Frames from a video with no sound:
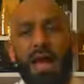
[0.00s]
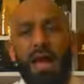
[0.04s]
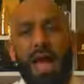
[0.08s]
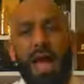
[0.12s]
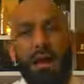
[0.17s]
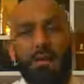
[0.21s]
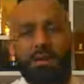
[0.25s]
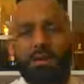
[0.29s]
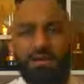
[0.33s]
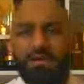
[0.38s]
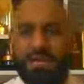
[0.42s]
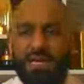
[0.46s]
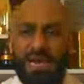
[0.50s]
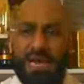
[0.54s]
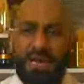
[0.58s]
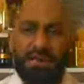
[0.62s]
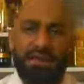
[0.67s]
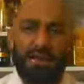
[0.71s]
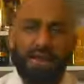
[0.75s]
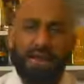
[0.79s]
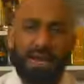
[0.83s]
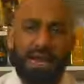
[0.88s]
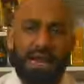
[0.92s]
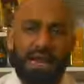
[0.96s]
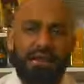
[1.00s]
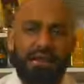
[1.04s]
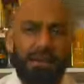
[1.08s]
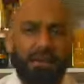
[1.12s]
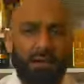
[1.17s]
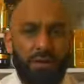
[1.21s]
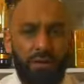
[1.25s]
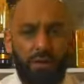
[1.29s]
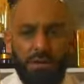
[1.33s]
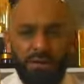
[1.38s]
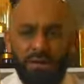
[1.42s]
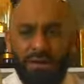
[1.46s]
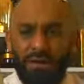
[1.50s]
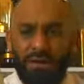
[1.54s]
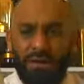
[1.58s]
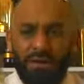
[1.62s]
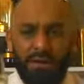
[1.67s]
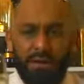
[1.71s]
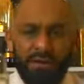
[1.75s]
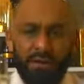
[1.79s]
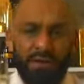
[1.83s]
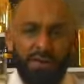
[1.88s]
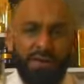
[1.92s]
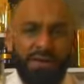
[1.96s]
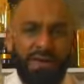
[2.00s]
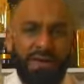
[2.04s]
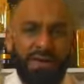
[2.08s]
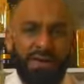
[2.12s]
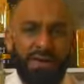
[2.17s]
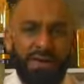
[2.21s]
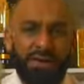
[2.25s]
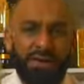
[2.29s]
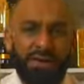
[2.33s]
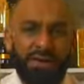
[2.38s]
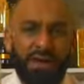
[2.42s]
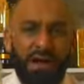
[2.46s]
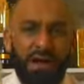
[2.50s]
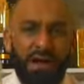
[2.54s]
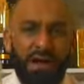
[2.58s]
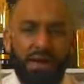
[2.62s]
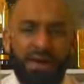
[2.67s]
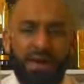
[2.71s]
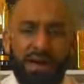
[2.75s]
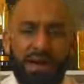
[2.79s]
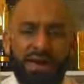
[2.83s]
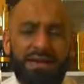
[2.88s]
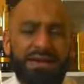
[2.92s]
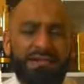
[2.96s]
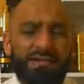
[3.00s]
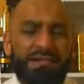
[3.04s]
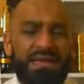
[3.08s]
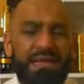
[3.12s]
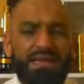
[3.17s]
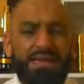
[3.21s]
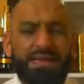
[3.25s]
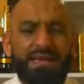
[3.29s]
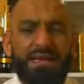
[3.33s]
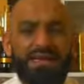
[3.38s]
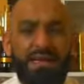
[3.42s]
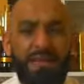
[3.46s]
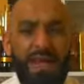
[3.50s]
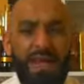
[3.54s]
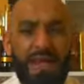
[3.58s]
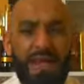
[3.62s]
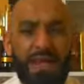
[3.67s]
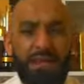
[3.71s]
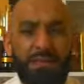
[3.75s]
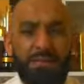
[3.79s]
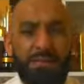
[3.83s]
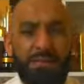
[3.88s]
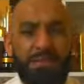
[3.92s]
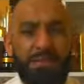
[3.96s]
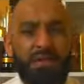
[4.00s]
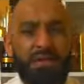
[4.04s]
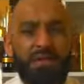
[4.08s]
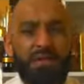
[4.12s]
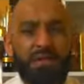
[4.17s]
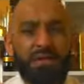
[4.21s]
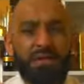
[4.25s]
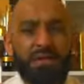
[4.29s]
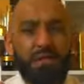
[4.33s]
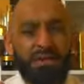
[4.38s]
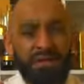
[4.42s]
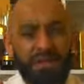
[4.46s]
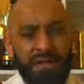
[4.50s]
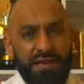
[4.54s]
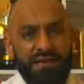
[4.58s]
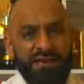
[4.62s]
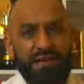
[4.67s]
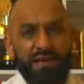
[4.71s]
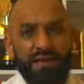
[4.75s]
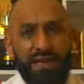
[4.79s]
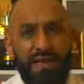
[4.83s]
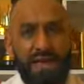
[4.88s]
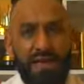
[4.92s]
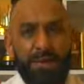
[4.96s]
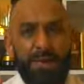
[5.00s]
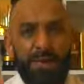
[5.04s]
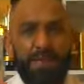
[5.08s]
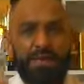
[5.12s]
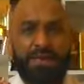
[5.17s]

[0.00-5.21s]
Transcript: I would say that in the opening you get a sharp and zesty lime due to the zesty lime,